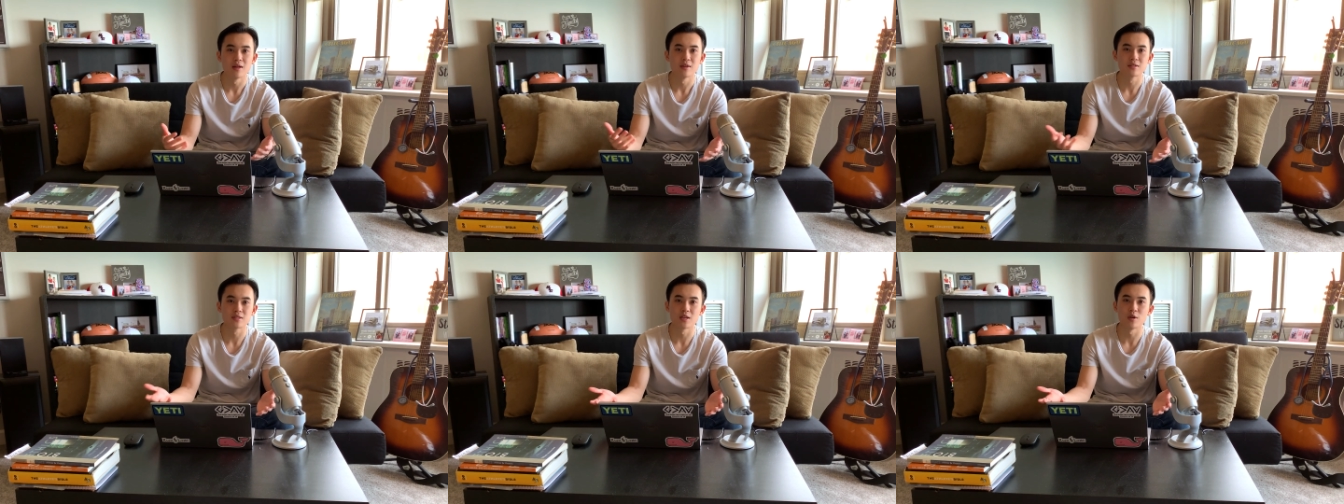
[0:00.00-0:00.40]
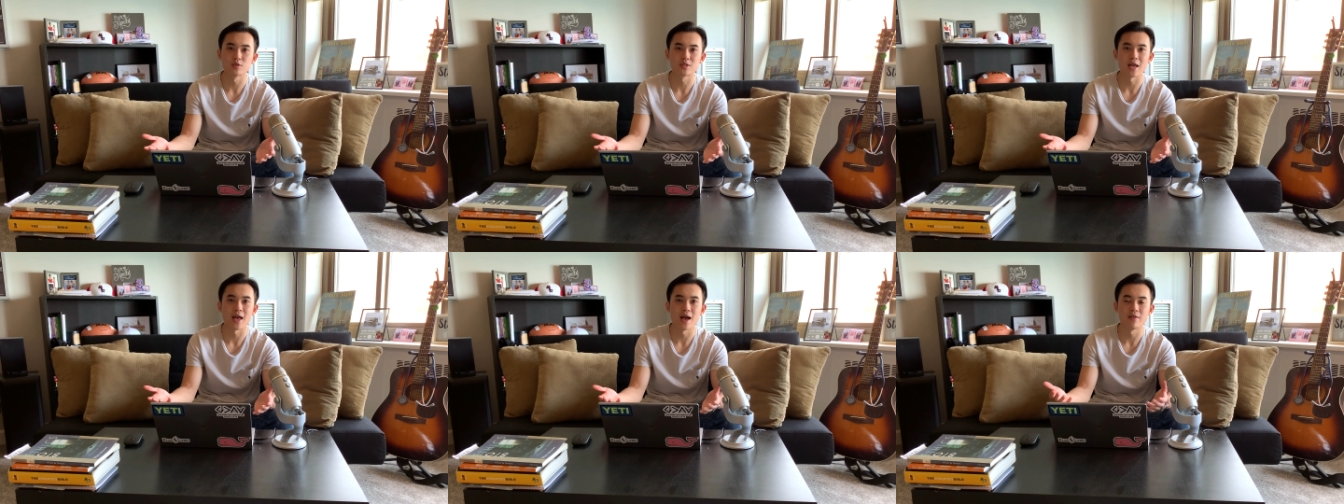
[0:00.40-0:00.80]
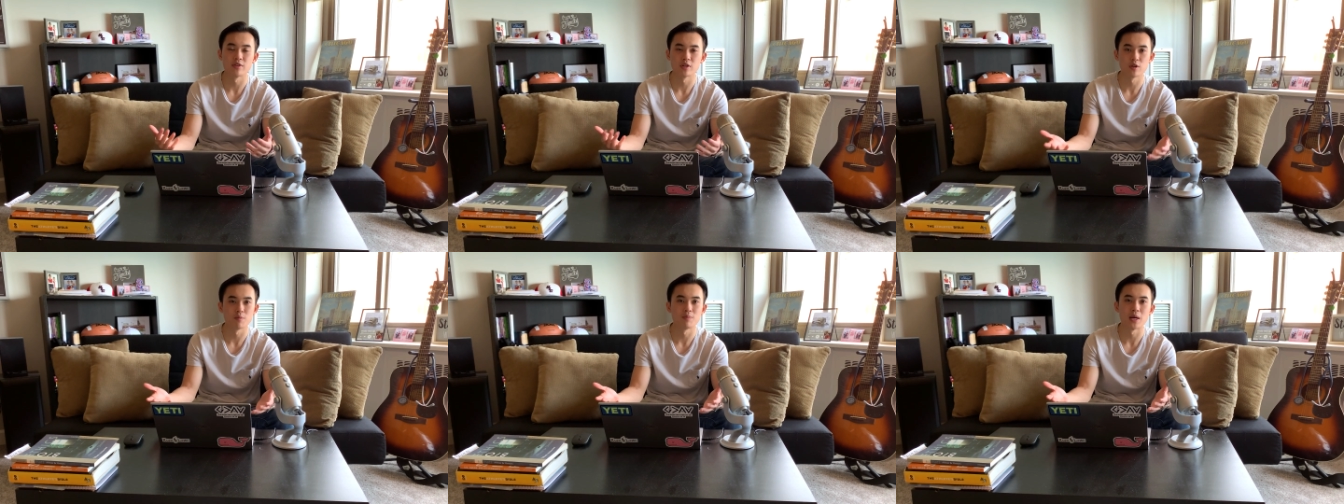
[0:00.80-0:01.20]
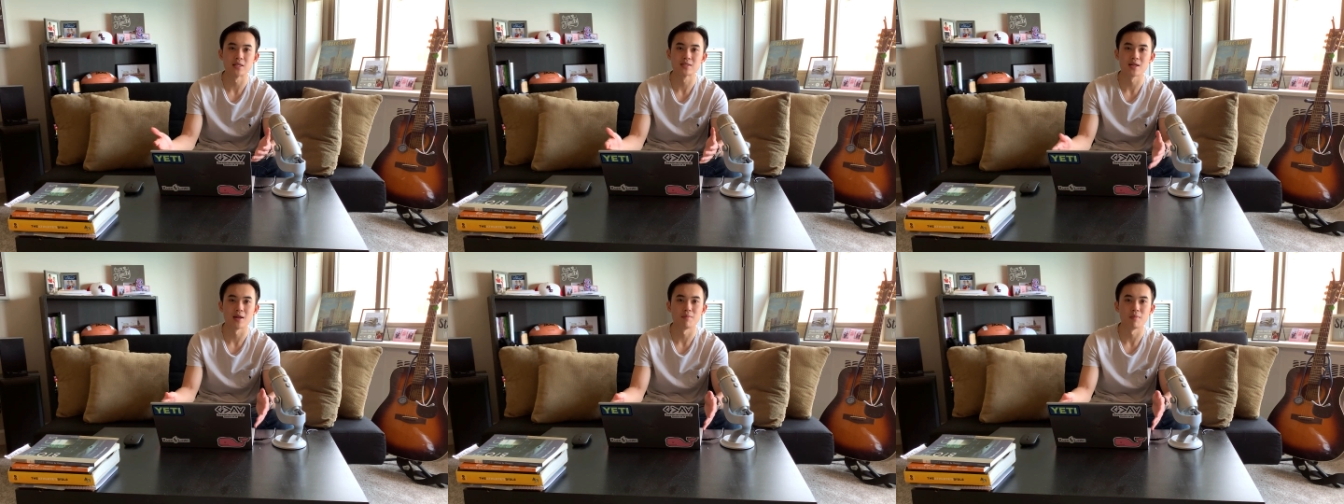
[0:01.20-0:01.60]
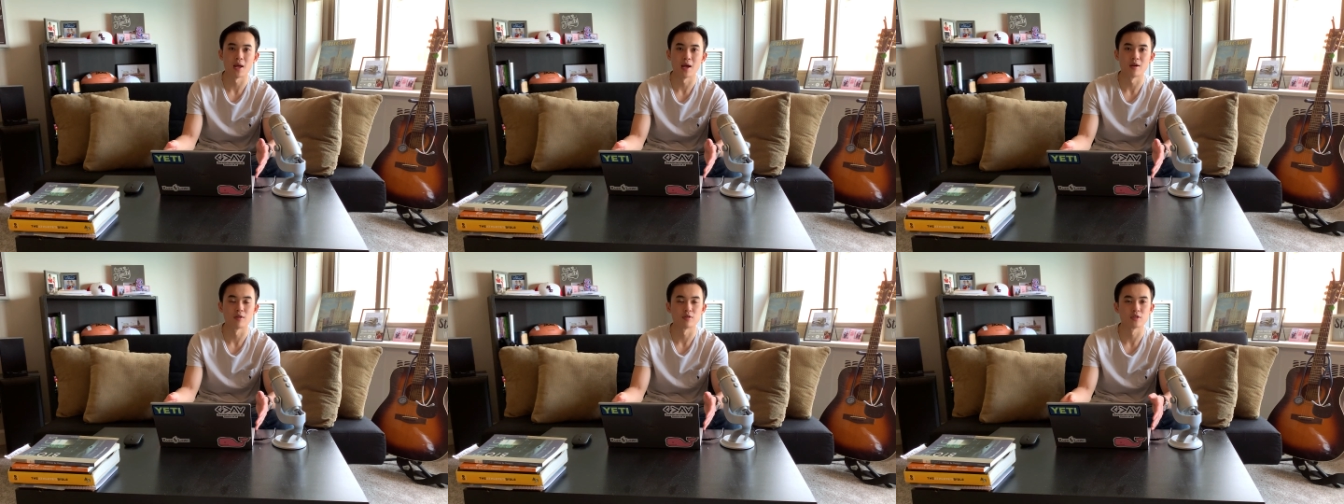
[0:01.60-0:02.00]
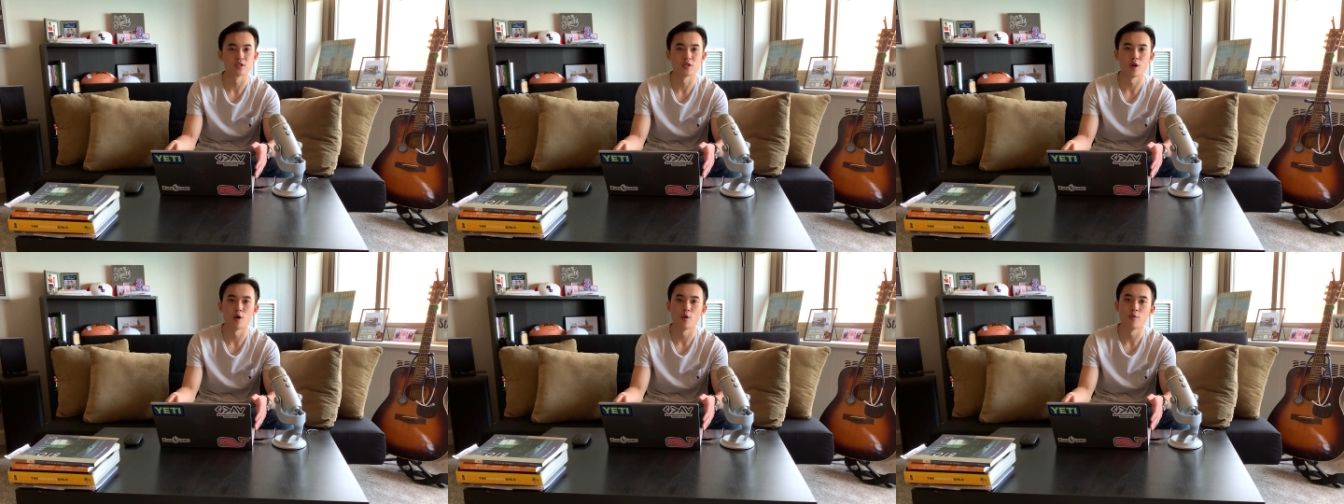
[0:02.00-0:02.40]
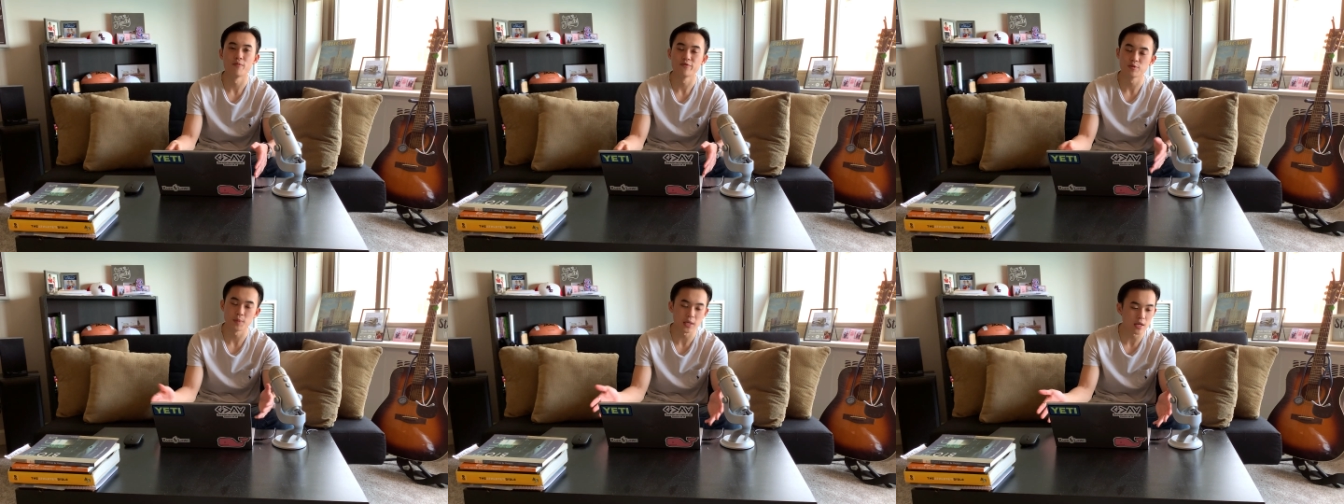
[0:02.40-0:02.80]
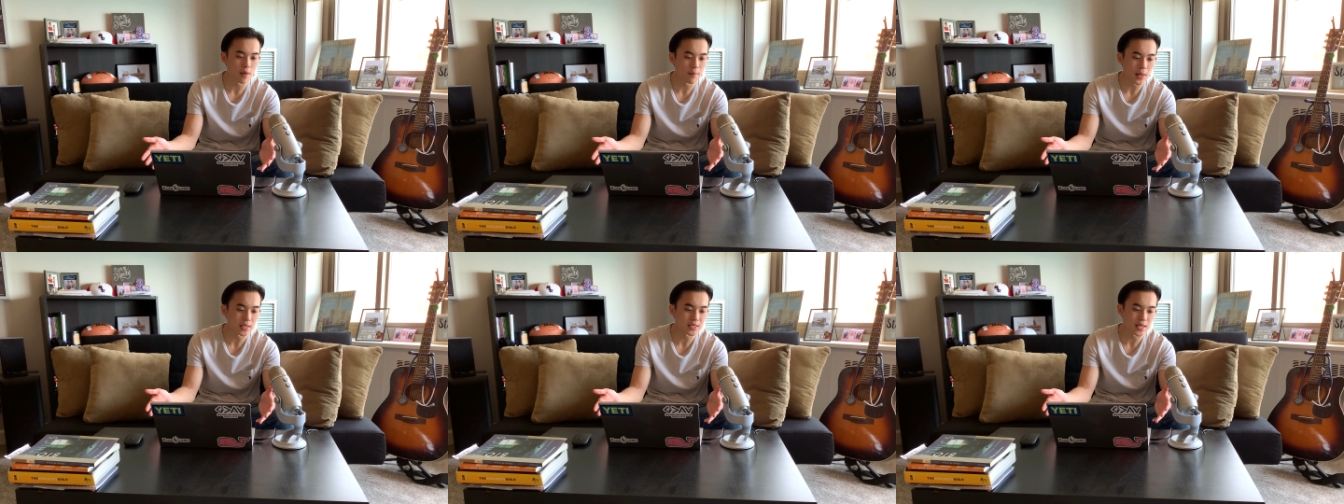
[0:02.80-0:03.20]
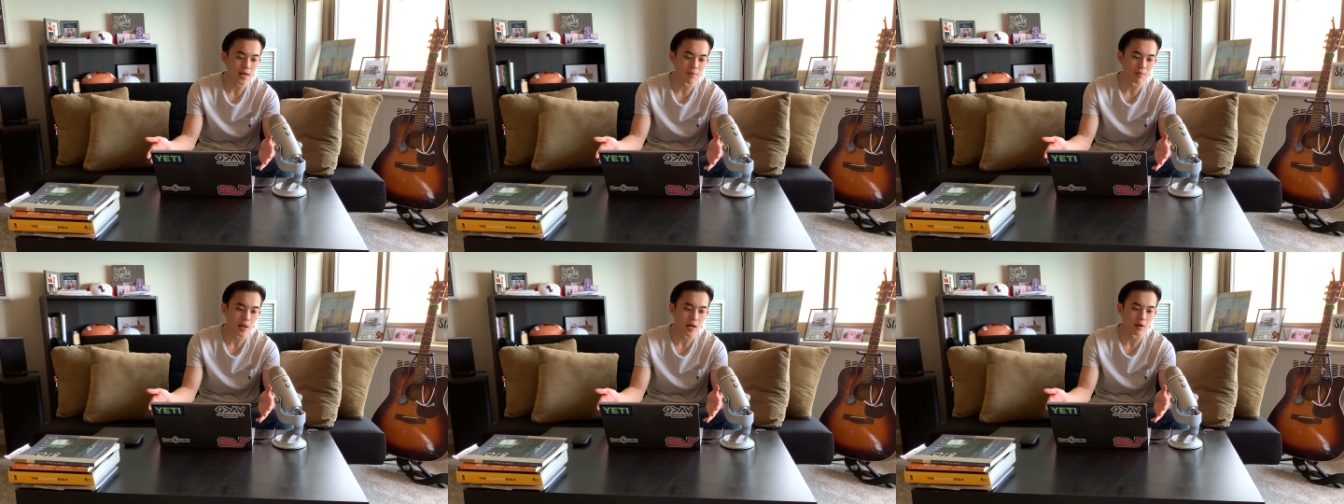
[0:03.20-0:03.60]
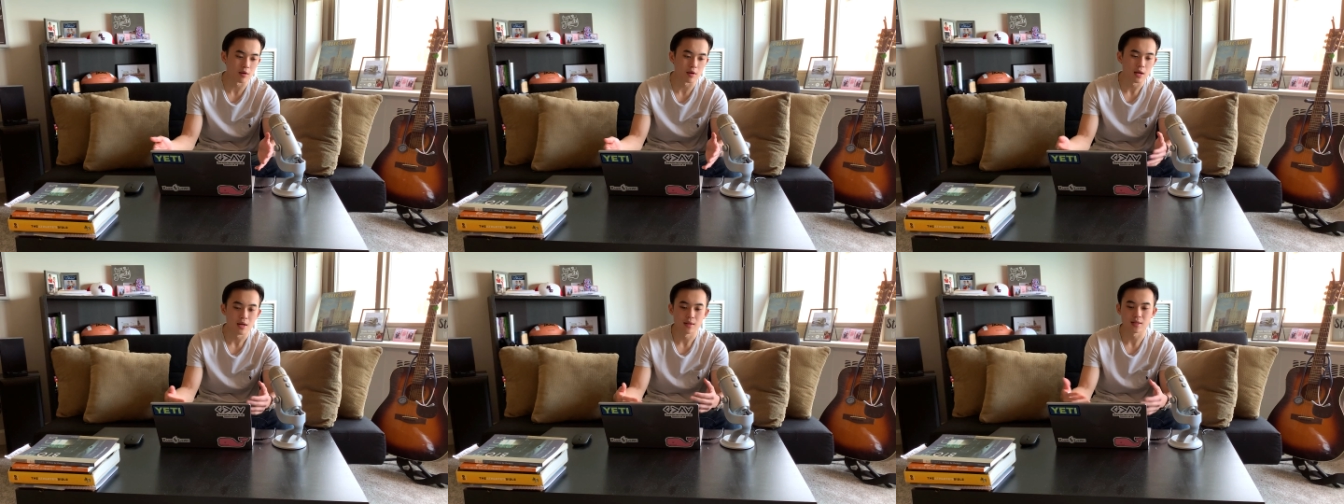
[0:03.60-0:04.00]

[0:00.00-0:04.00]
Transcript: skills to have and good bedside manner so speaking of bedside manner